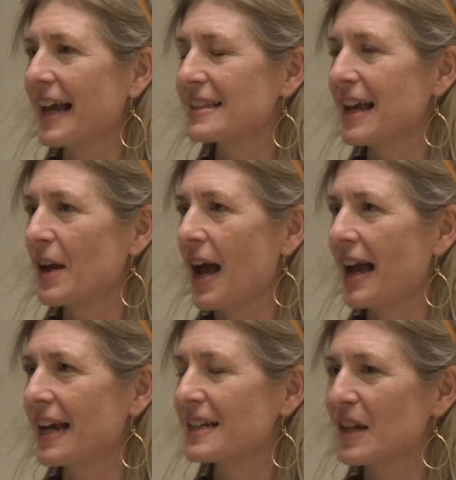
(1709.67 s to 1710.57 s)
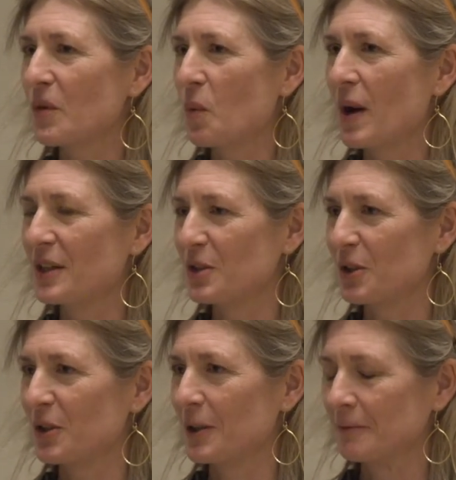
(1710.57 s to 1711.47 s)
guess I
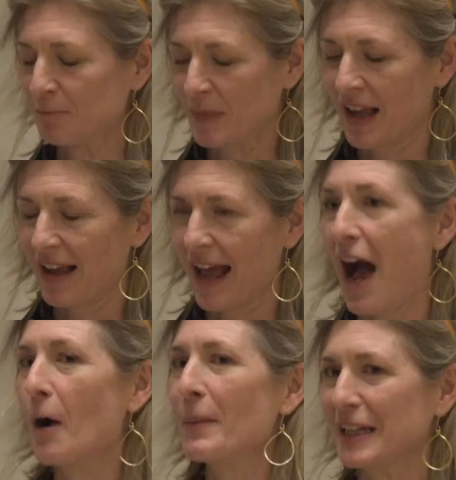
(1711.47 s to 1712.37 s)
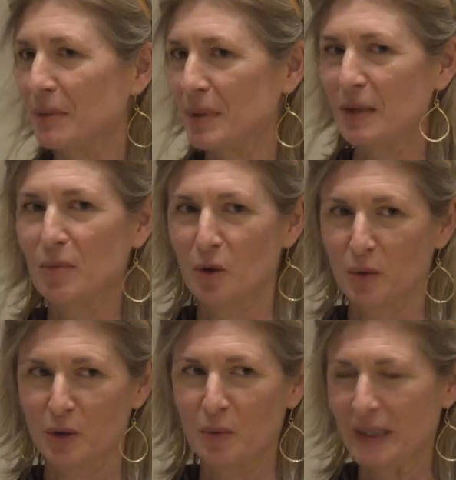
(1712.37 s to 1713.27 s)
wondered how many people
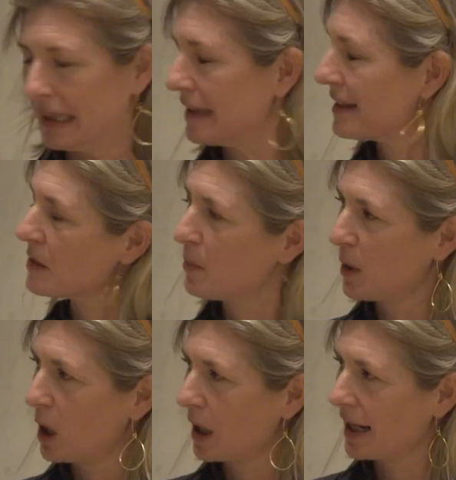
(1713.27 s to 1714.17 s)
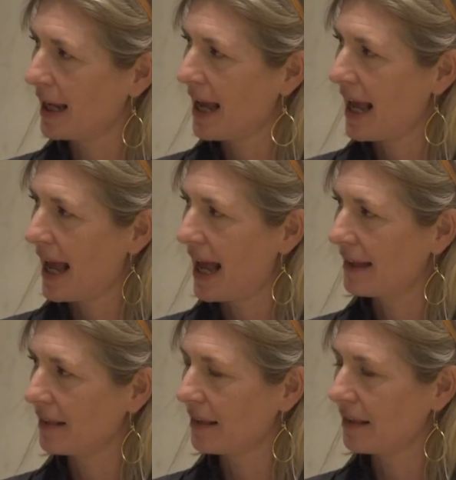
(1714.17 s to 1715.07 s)
would read this book
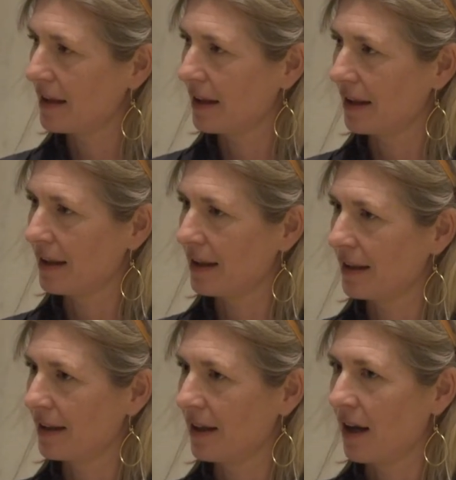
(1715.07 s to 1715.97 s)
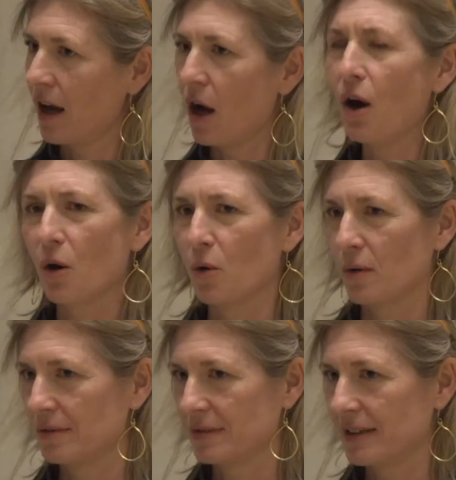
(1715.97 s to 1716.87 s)
and think, oh,
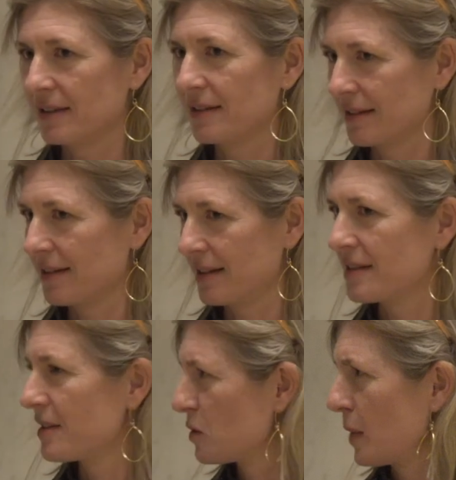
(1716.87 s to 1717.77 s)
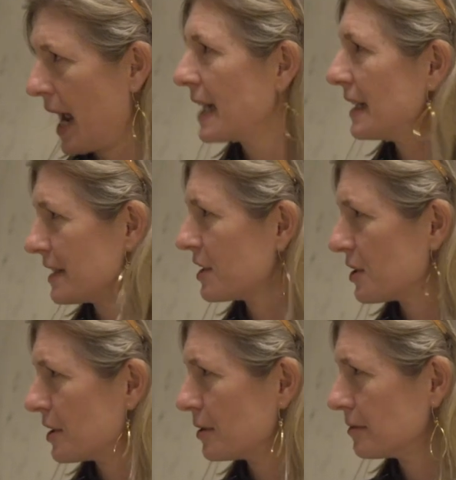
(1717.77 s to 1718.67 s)
this is what I need to
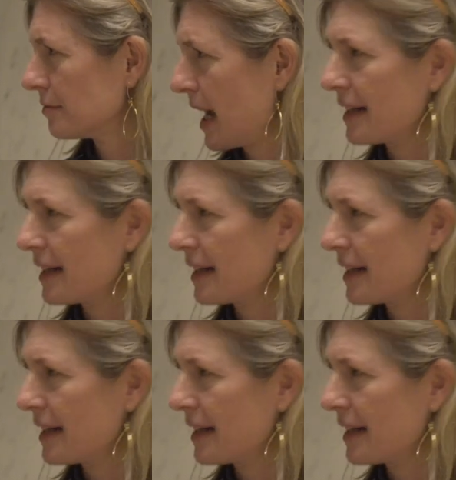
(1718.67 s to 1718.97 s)
do.